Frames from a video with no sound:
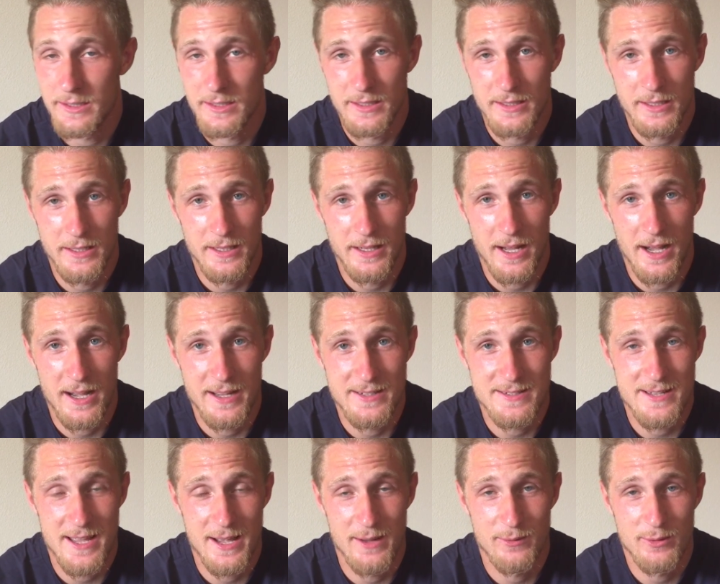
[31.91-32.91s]
Uh, I
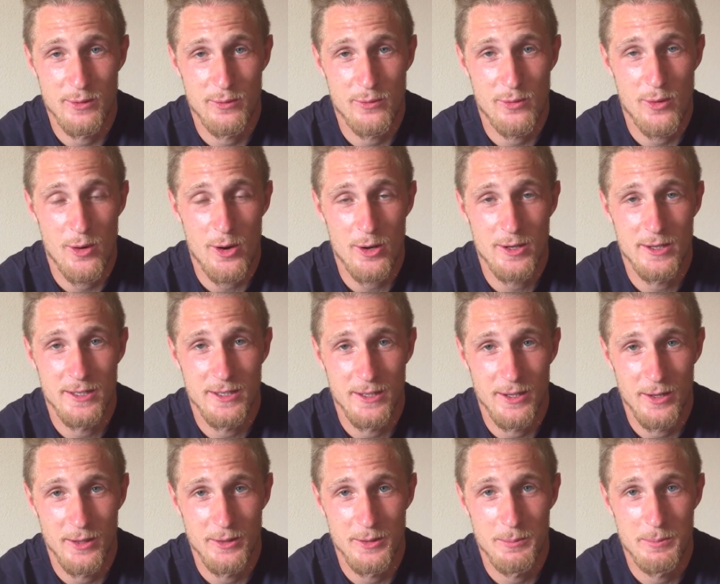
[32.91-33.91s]
saved a frog
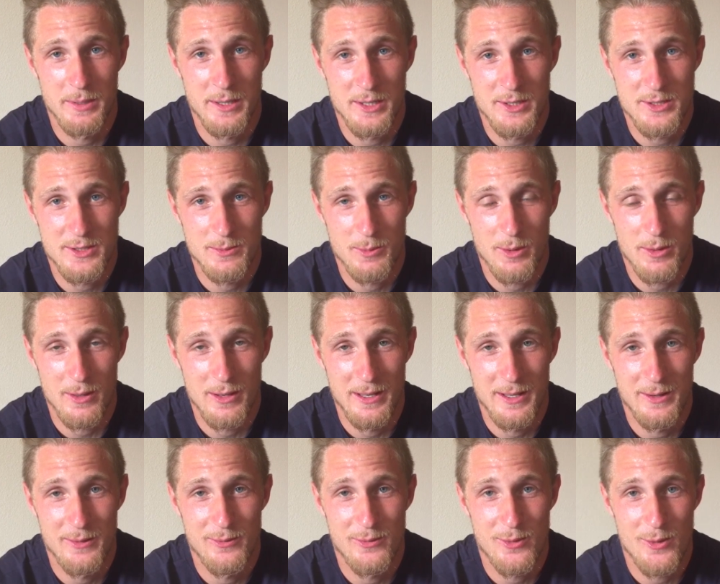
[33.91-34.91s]
on the pitch. It was a
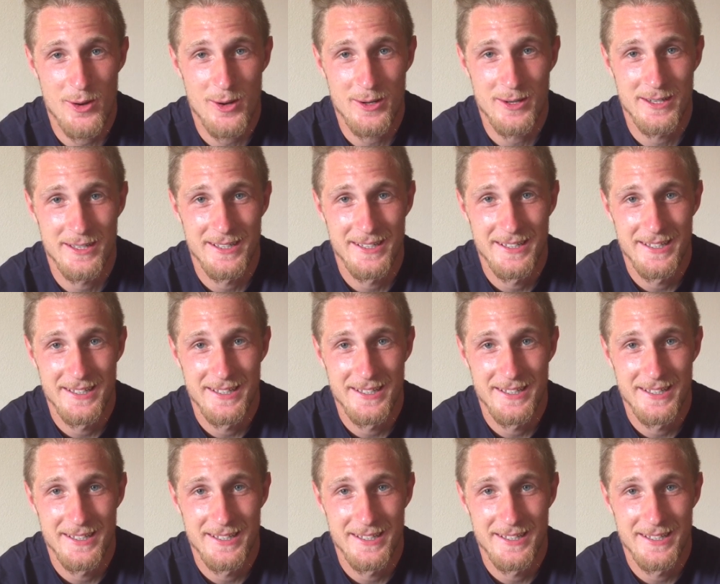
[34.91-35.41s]
little frog.